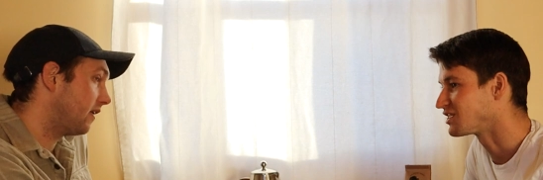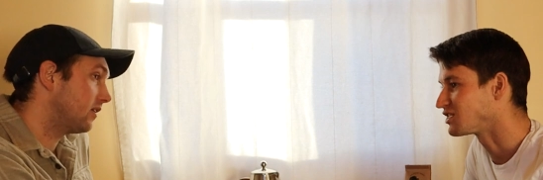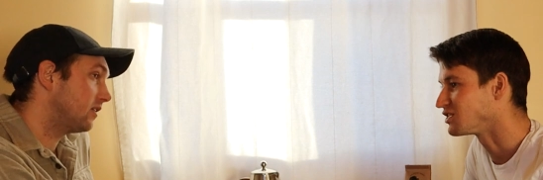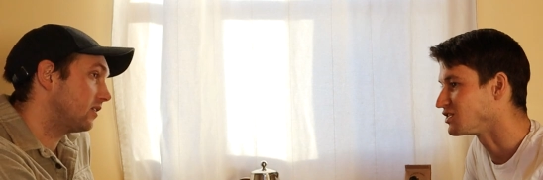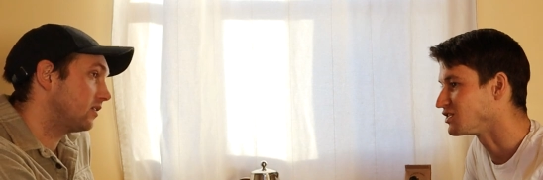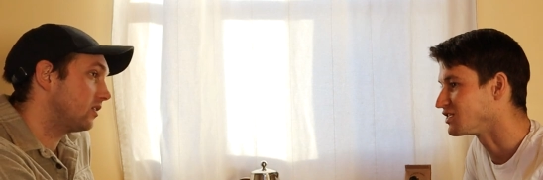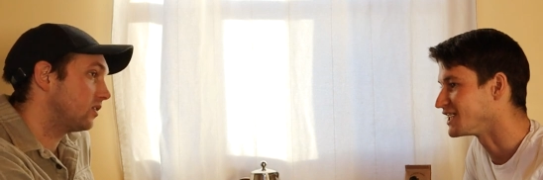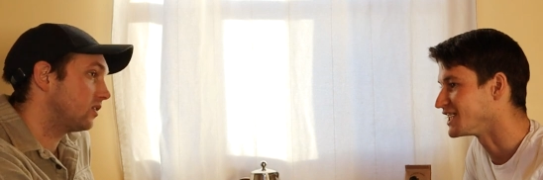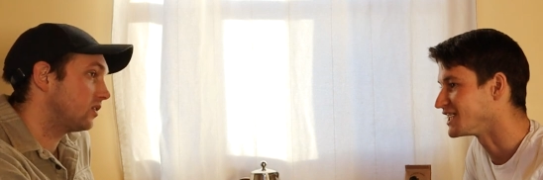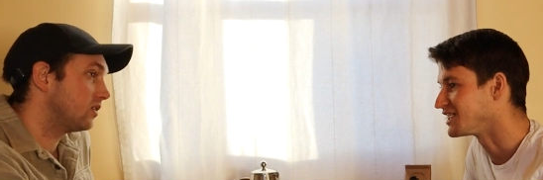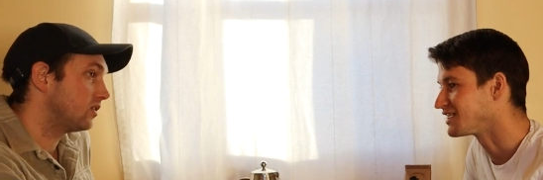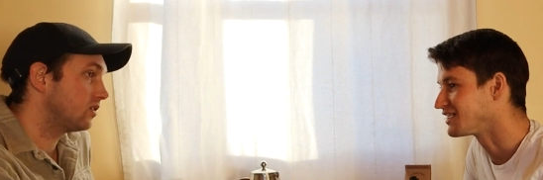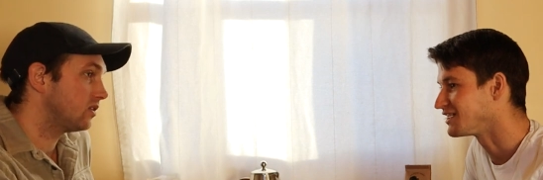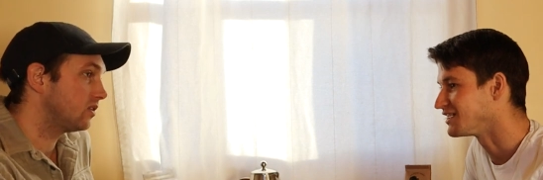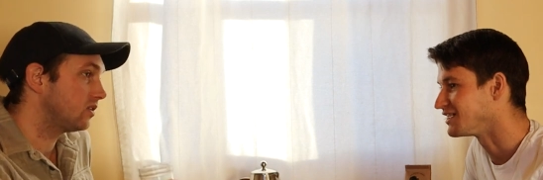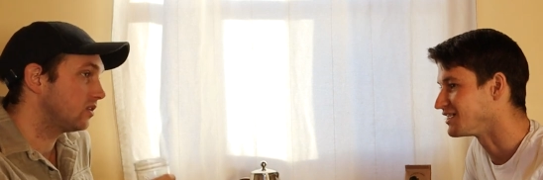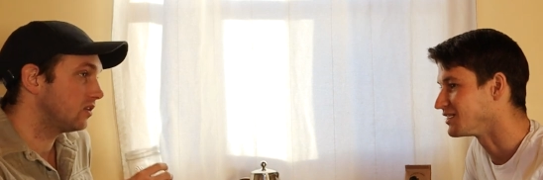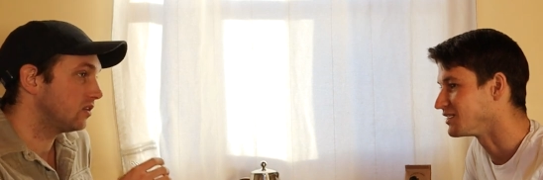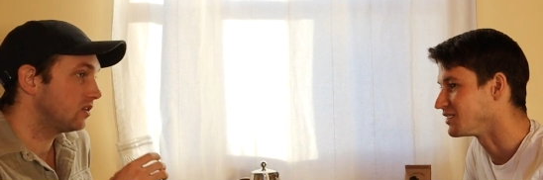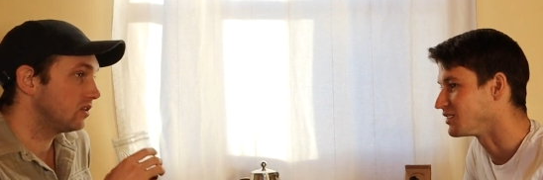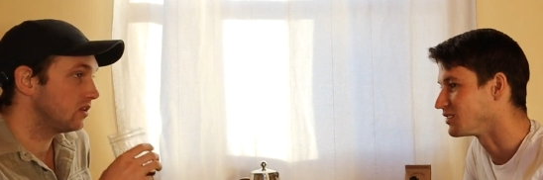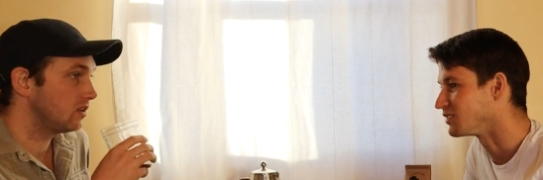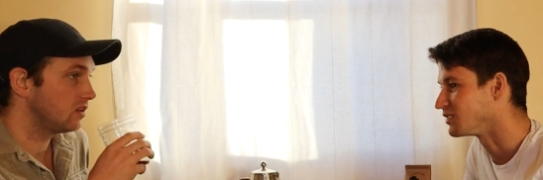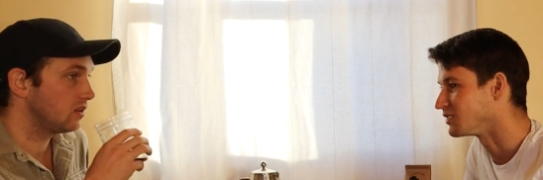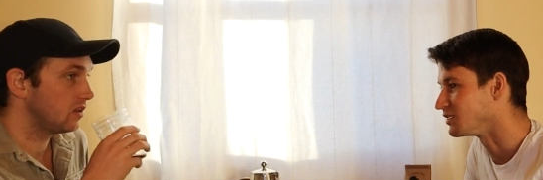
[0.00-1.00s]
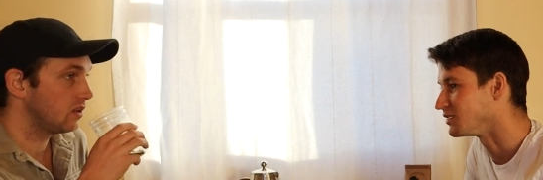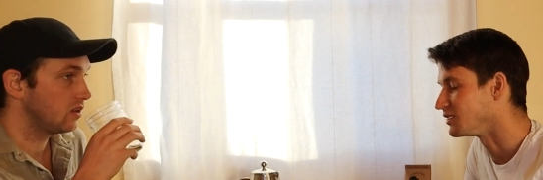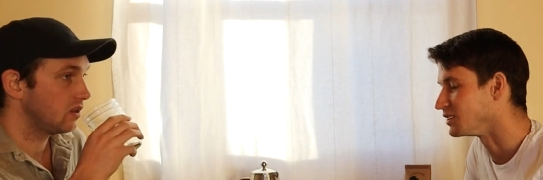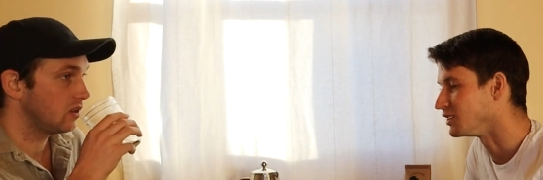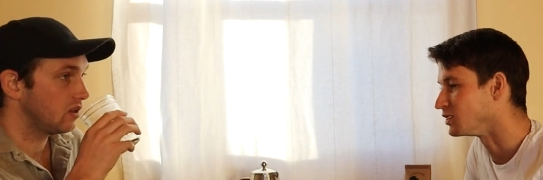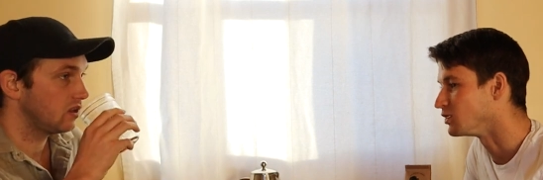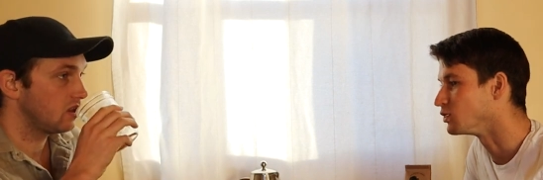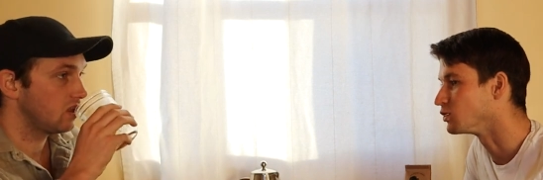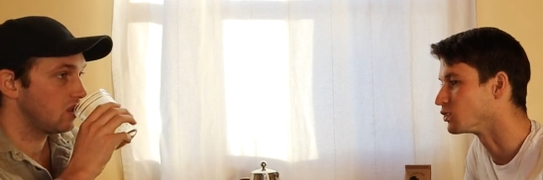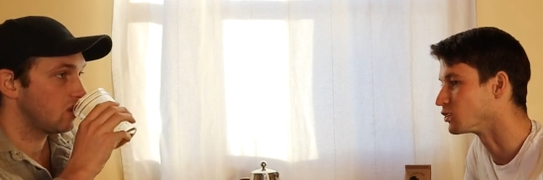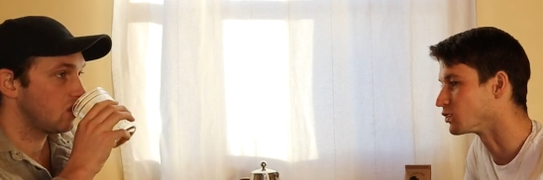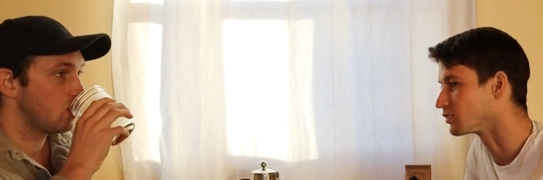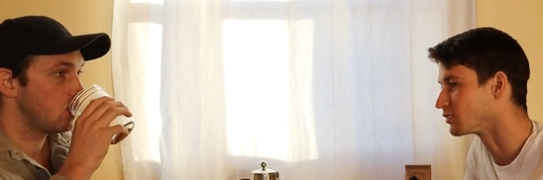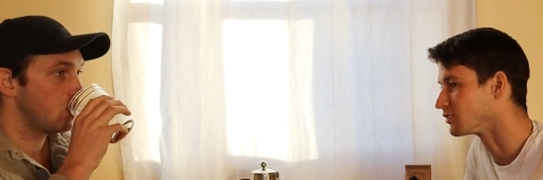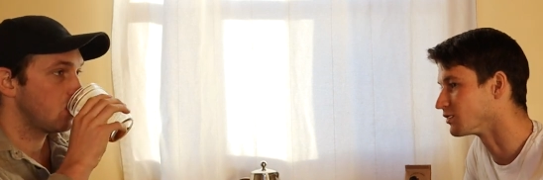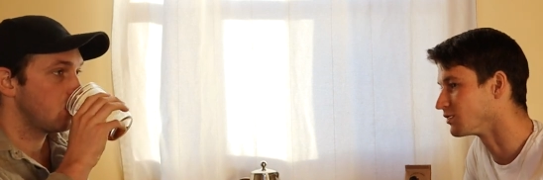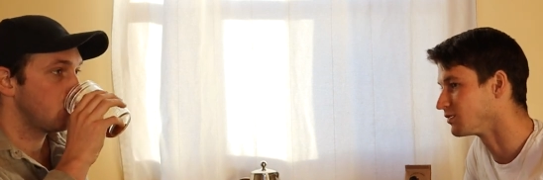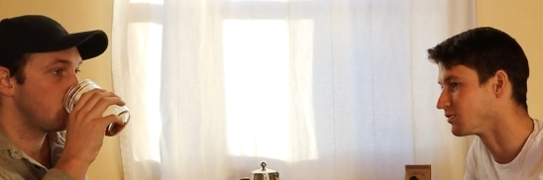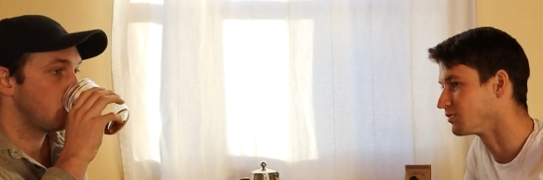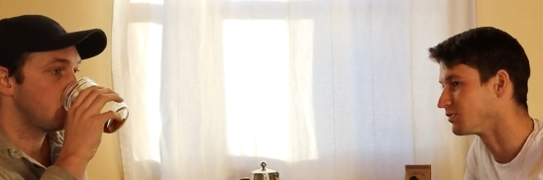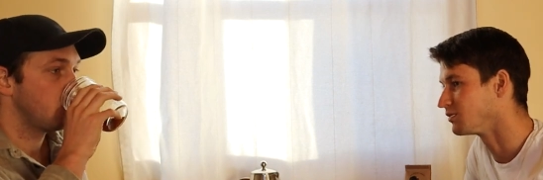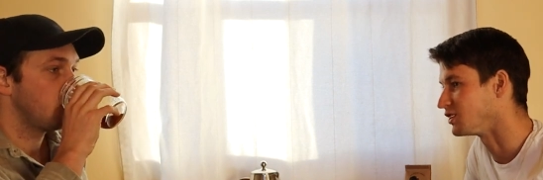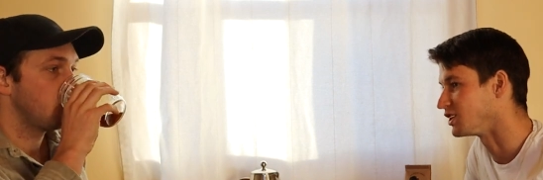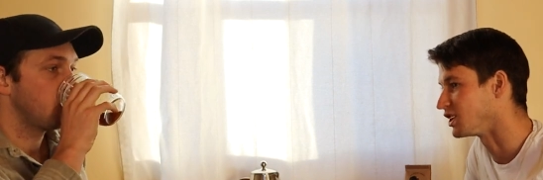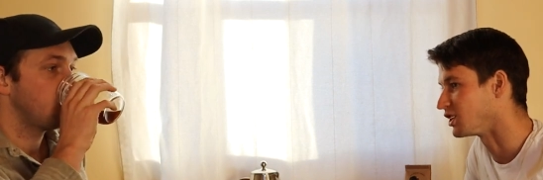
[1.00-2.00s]
Speaker 1: still liked uh, the older
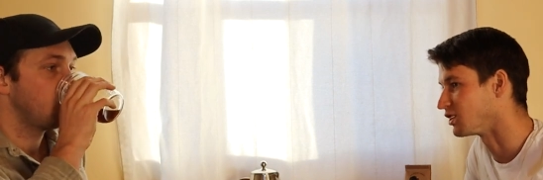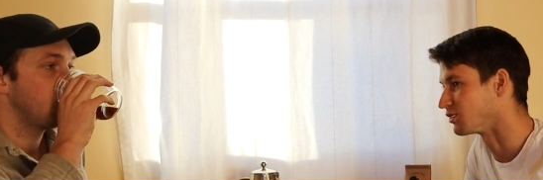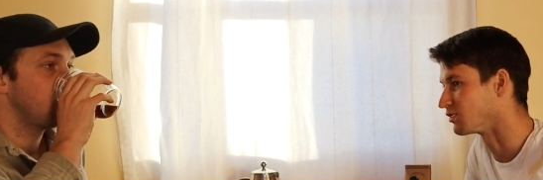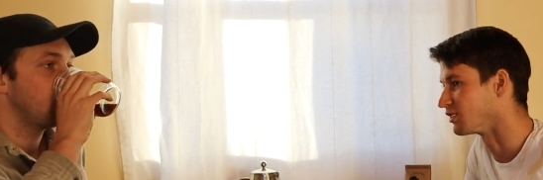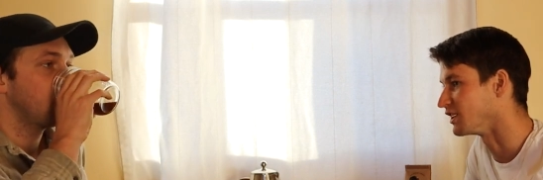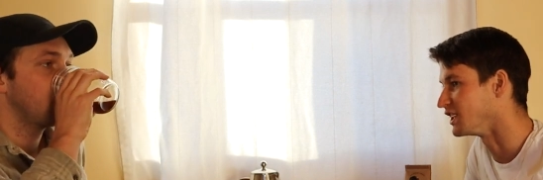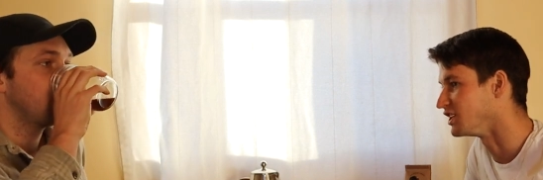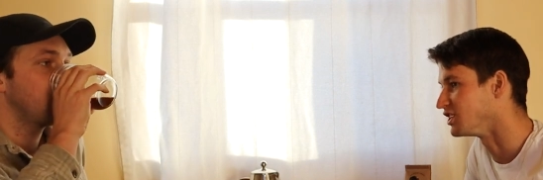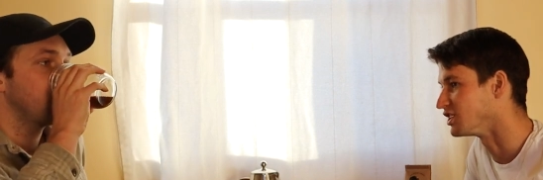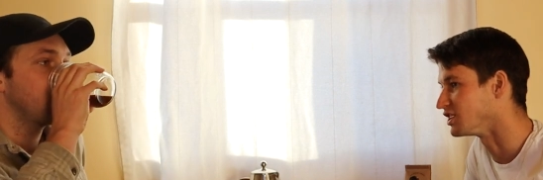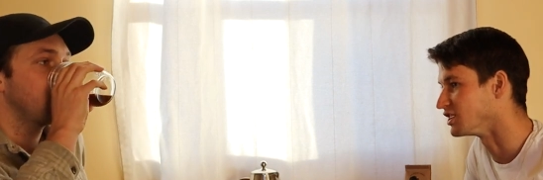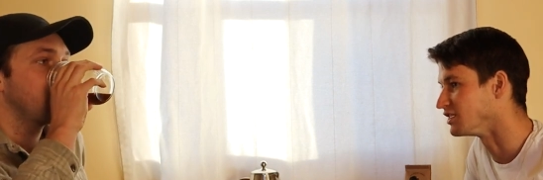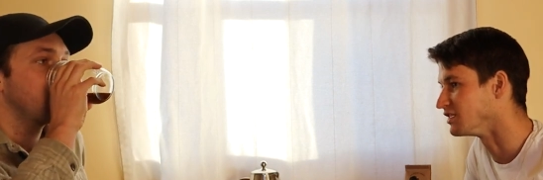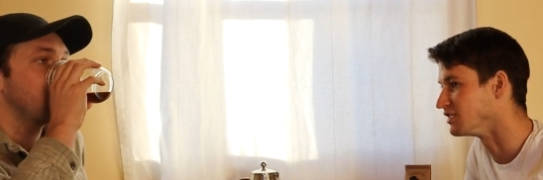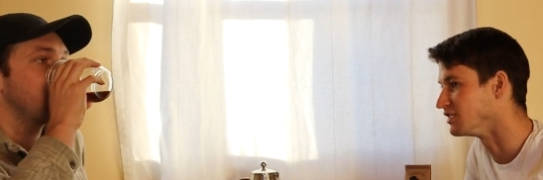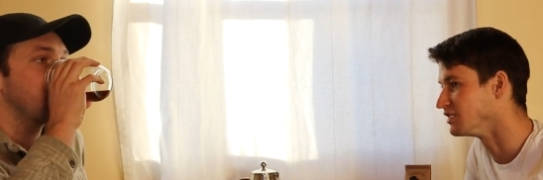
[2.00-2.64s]
generation.